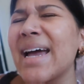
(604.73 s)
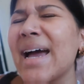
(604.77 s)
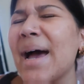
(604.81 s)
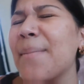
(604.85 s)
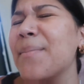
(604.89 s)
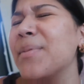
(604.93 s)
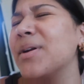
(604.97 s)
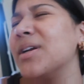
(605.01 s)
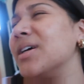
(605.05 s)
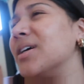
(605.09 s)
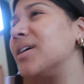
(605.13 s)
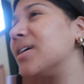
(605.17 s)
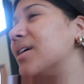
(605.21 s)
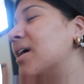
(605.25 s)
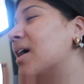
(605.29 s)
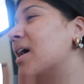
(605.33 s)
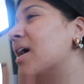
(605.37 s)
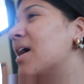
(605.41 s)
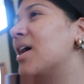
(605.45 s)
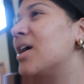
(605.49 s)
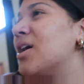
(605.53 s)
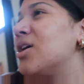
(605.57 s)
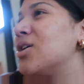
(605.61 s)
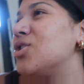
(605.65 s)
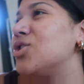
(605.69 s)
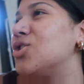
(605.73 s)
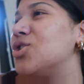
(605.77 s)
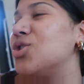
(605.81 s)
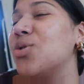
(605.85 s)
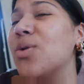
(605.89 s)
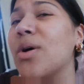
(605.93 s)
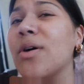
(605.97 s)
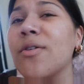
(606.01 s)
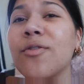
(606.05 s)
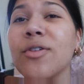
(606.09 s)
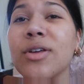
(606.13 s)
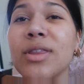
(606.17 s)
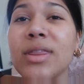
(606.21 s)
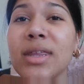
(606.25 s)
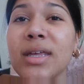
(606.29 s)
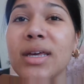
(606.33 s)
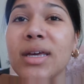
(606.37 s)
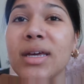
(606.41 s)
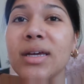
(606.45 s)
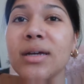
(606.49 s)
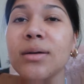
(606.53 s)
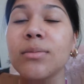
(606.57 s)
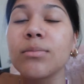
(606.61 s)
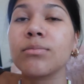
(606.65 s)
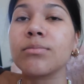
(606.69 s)
I'm gonna do
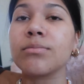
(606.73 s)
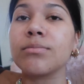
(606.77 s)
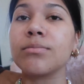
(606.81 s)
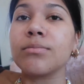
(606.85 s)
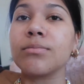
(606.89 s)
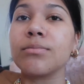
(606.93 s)
everything.